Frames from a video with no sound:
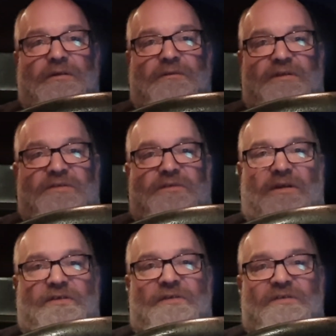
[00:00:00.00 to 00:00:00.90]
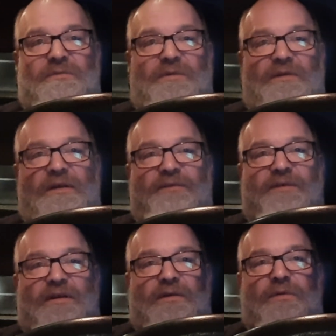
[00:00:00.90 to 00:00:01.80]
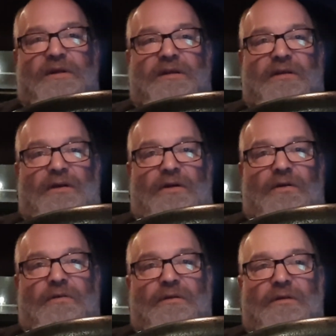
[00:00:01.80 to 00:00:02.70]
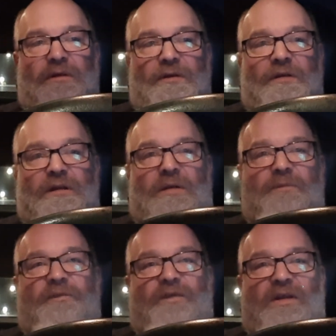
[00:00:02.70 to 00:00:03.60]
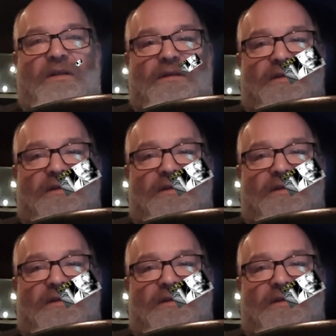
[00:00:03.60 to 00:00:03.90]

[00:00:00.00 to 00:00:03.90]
Restrictions were lifted a week ago, and I'm feeling the